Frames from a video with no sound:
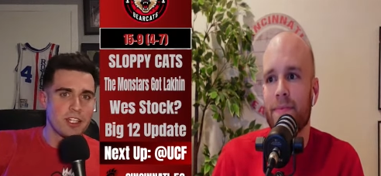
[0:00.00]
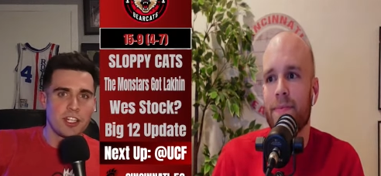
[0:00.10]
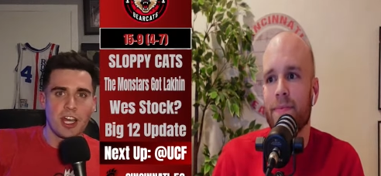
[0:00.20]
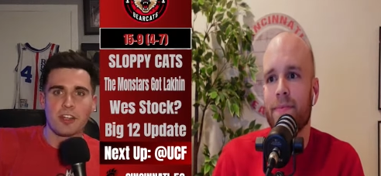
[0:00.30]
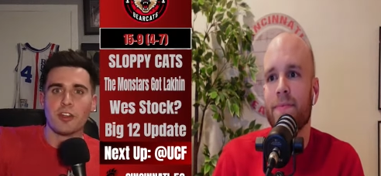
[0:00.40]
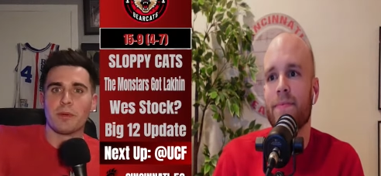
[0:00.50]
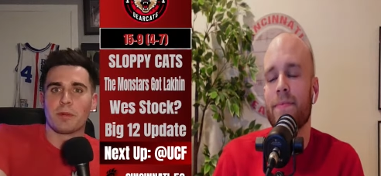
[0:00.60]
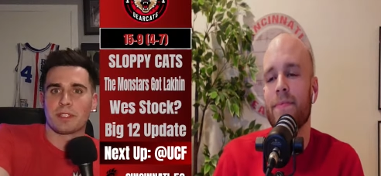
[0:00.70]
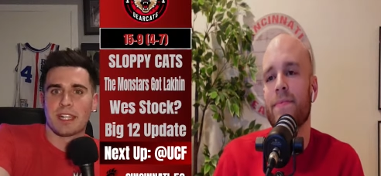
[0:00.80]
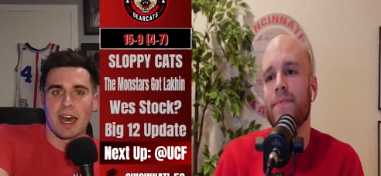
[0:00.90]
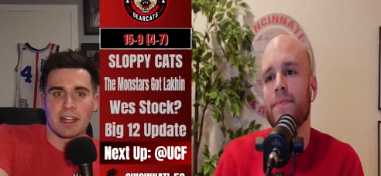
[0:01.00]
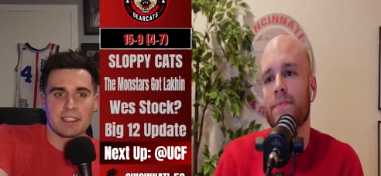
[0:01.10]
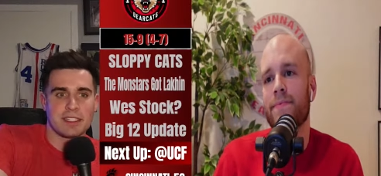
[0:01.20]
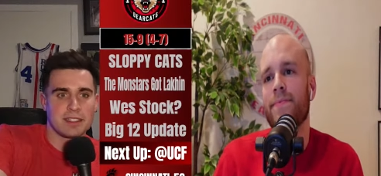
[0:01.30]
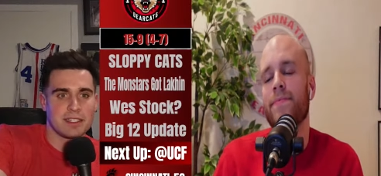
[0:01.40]
Speaker 1: John Newman was
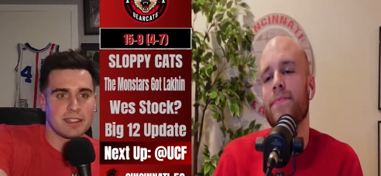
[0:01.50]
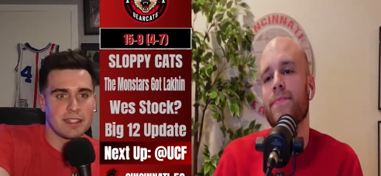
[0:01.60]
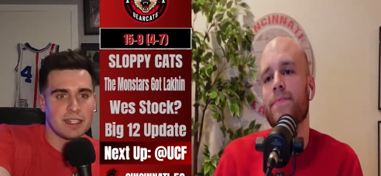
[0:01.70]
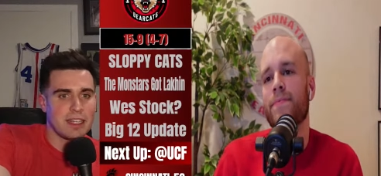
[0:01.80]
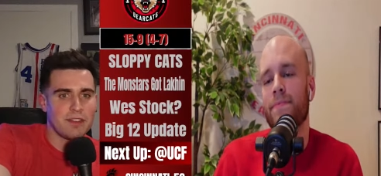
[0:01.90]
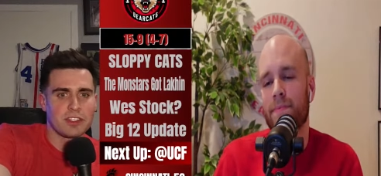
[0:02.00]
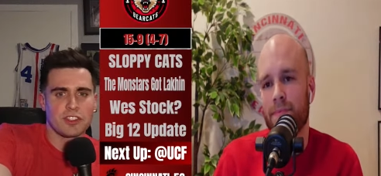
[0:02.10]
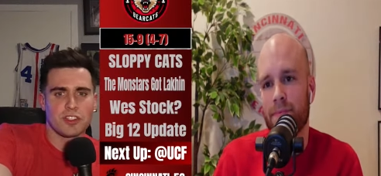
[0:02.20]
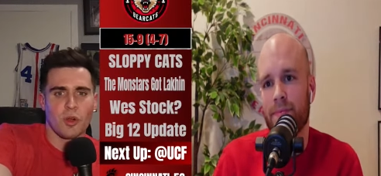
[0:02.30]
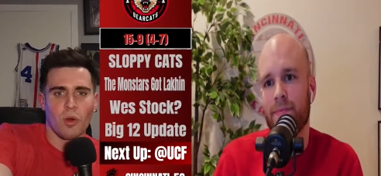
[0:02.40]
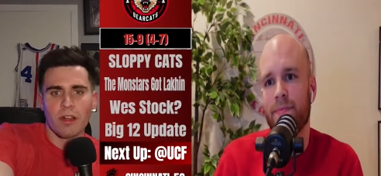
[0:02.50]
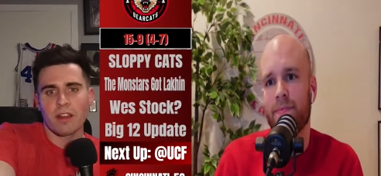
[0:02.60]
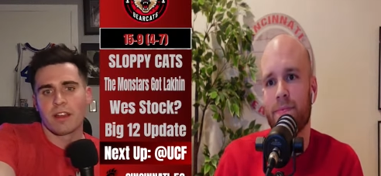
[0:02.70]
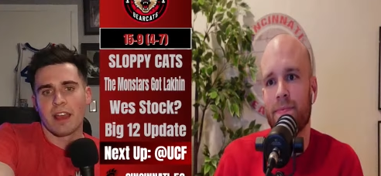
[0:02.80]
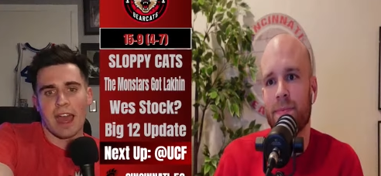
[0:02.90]
non-existent. Did he even score?
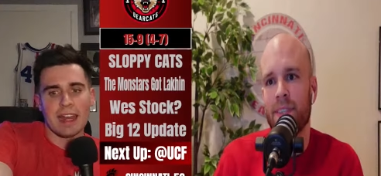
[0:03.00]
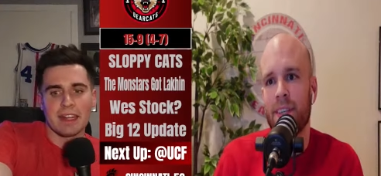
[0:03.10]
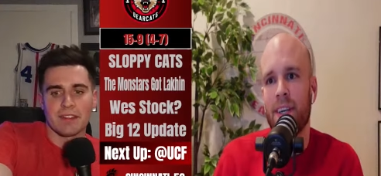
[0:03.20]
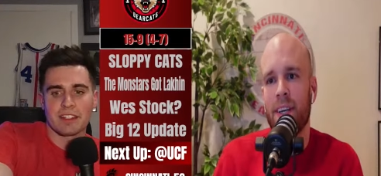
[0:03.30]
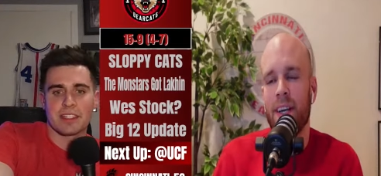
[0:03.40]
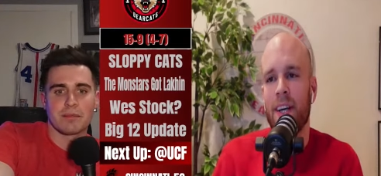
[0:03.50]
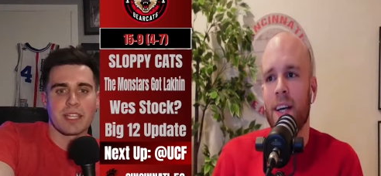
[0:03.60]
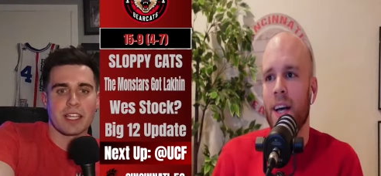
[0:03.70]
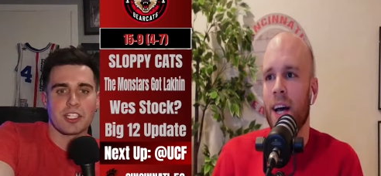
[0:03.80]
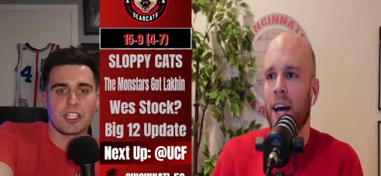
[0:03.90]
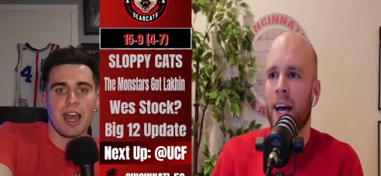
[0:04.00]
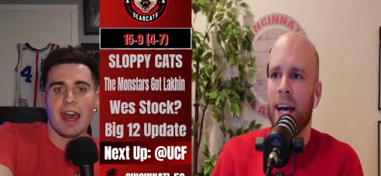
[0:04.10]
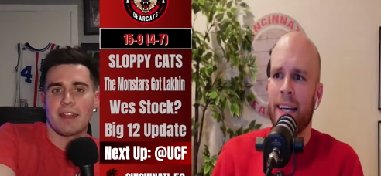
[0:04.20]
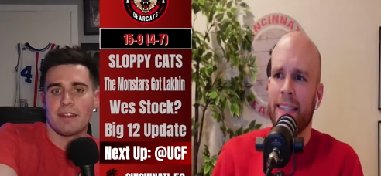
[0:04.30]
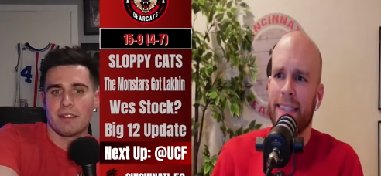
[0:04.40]
I didn't even see him take a
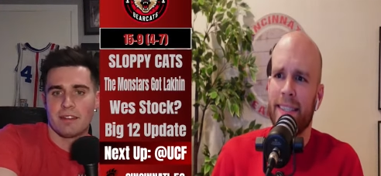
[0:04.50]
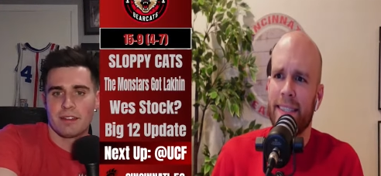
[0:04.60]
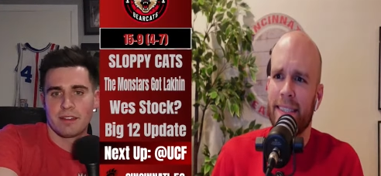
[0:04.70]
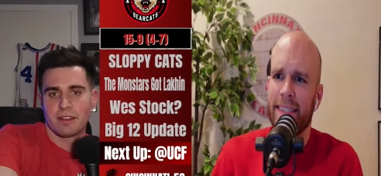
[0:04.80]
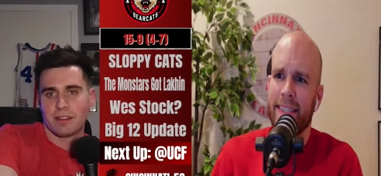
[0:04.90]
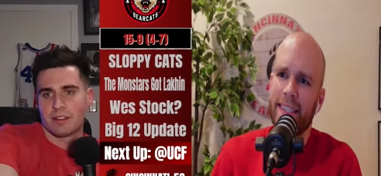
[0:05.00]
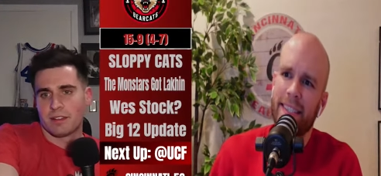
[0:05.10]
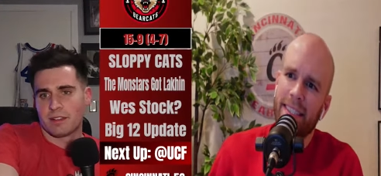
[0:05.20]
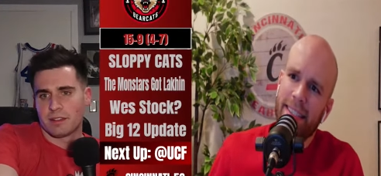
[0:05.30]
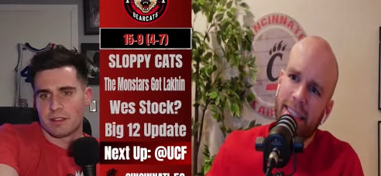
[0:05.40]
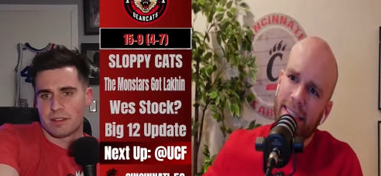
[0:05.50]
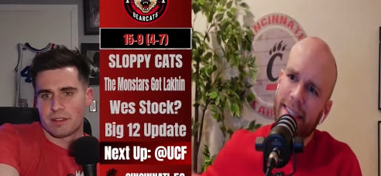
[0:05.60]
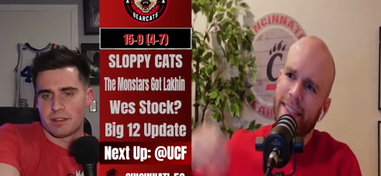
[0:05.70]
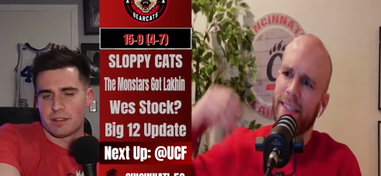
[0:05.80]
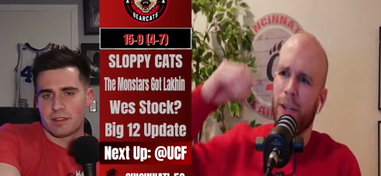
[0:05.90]
shot.
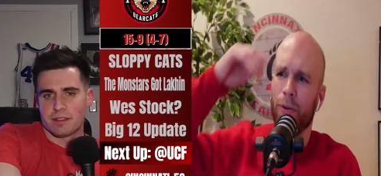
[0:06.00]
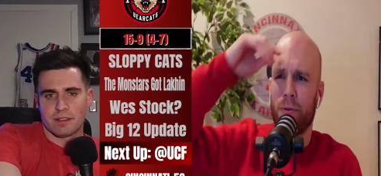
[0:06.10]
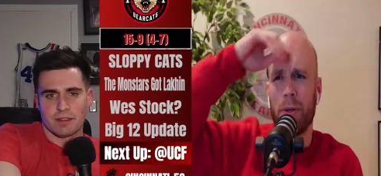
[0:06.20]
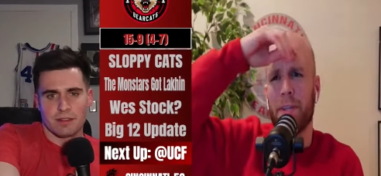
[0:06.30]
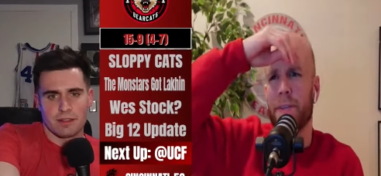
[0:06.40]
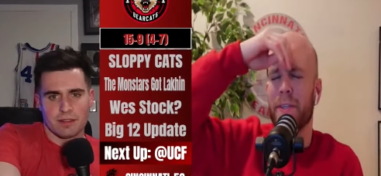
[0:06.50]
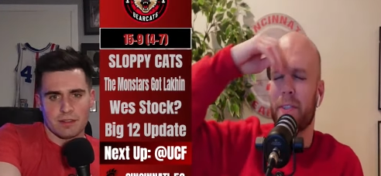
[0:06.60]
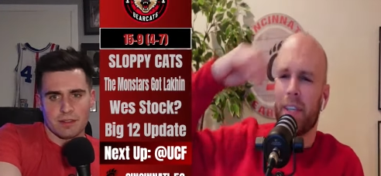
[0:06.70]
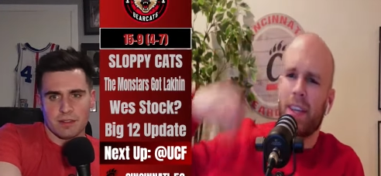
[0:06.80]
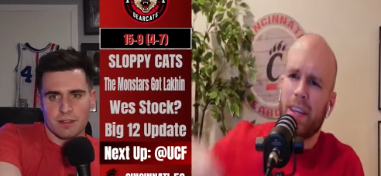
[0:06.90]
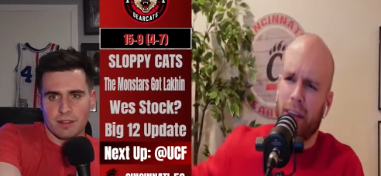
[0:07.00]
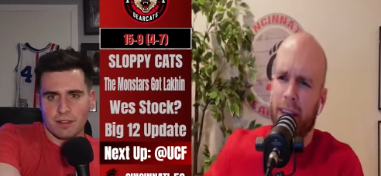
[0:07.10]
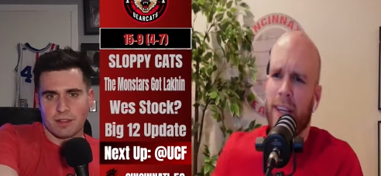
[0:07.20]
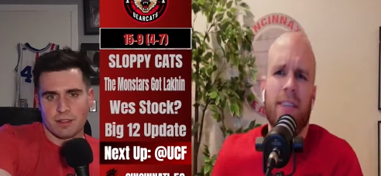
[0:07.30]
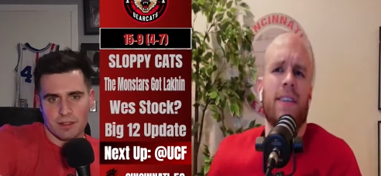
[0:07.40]
Speaker 2: 2 free throws, I think.
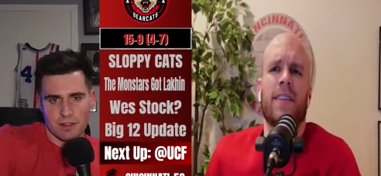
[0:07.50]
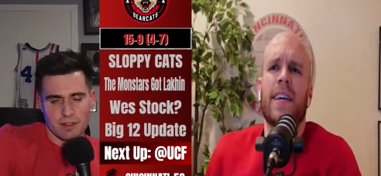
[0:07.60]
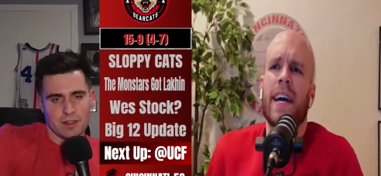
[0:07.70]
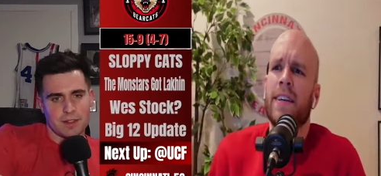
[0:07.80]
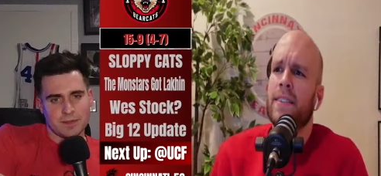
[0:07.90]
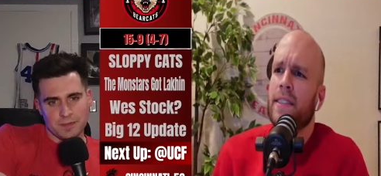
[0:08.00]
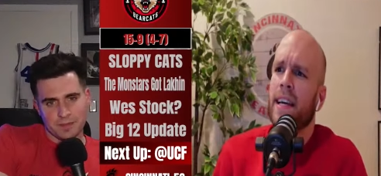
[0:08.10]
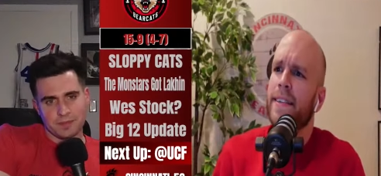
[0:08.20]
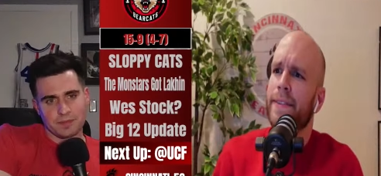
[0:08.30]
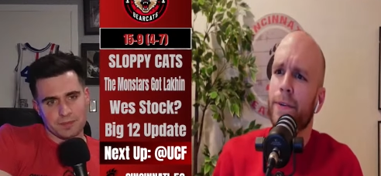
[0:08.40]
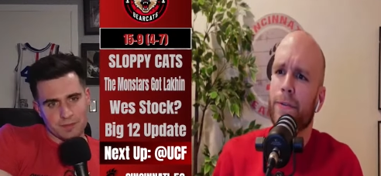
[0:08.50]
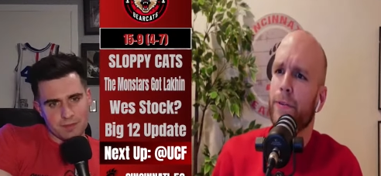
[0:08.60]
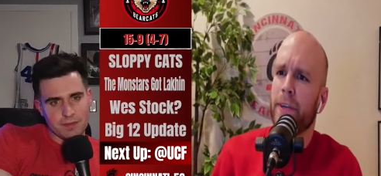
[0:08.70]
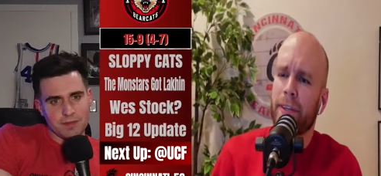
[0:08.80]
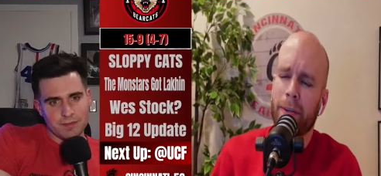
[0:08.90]
Yeah, 2 free
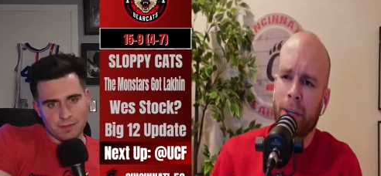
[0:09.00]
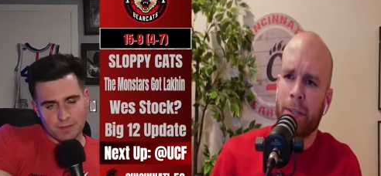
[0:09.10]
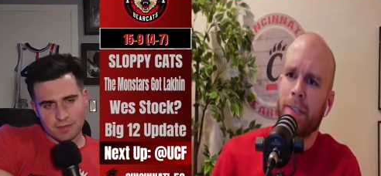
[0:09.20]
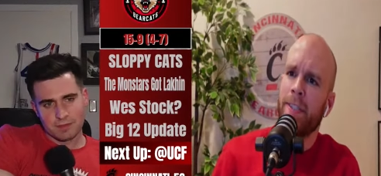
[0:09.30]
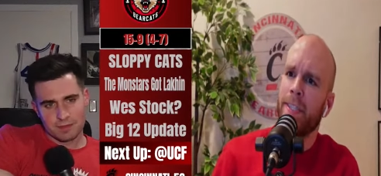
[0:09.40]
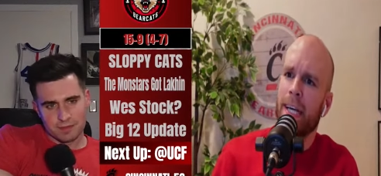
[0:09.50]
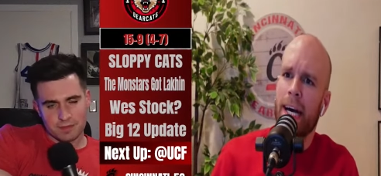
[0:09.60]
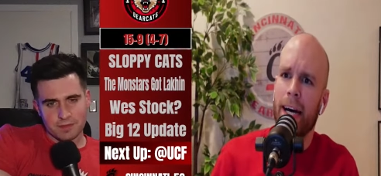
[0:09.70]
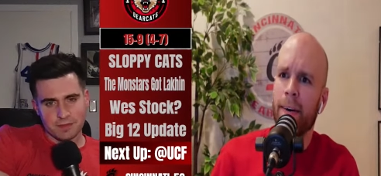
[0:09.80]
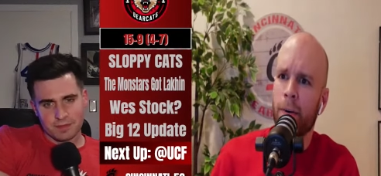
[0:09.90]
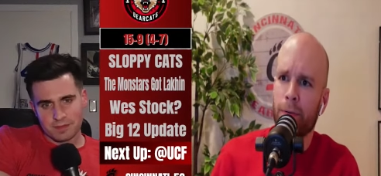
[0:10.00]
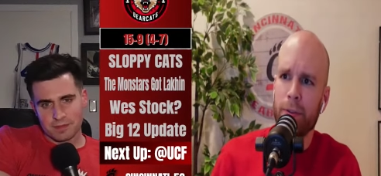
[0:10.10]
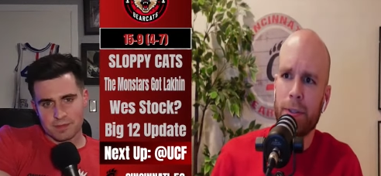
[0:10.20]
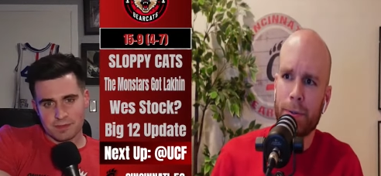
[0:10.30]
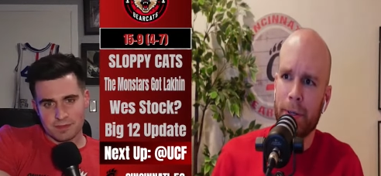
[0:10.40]
throws, 0 for
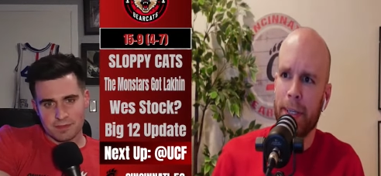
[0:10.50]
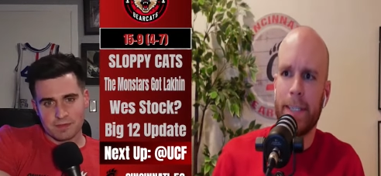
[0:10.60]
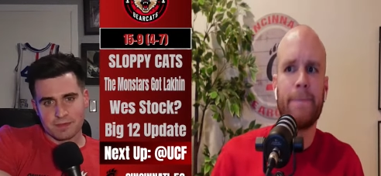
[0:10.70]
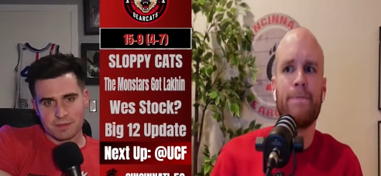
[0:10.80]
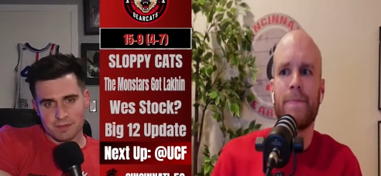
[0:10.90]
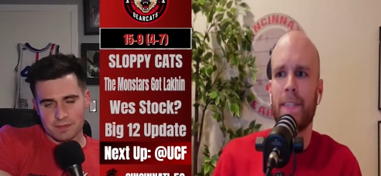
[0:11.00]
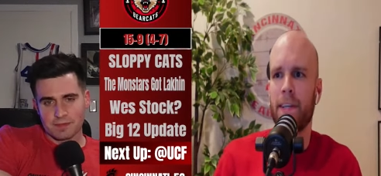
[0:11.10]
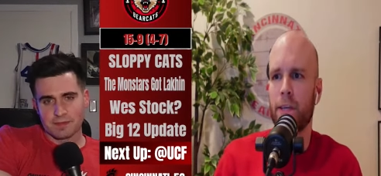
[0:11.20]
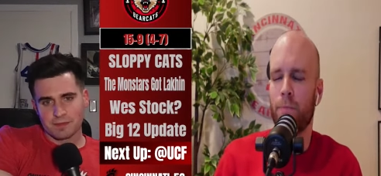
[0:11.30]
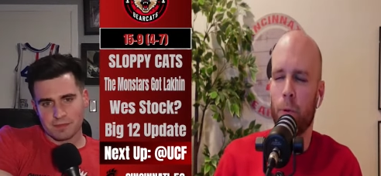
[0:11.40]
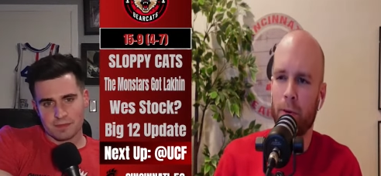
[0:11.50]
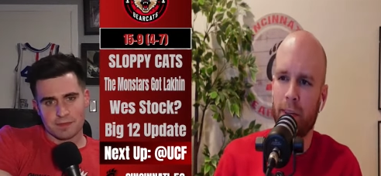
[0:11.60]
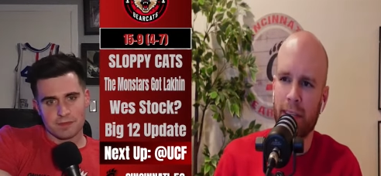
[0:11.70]
3, 6 boards. He had